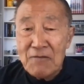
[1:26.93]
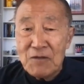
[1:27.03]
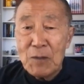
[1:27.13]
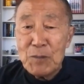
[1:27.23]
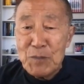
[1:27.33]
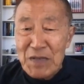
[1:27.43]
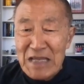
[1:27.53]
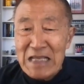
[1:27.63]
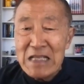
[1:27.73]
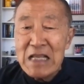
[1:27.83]
from
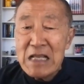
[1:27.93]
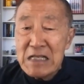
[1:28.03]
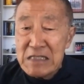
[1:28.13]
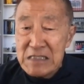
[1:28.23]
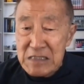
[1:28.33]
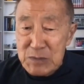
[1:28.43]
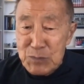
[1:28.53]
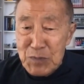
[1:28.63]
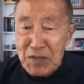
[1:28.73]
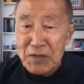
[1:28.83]
being
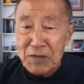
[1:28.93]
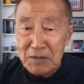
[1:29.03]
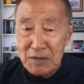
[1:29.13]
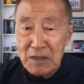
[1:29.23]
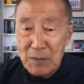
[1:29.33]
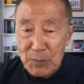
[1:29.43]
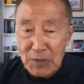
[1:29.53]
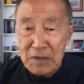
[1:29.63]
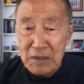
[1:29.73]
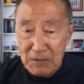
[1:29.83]
smeared
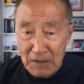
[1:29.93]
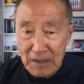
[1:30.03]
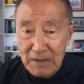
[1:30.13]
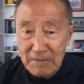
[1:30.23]
politically.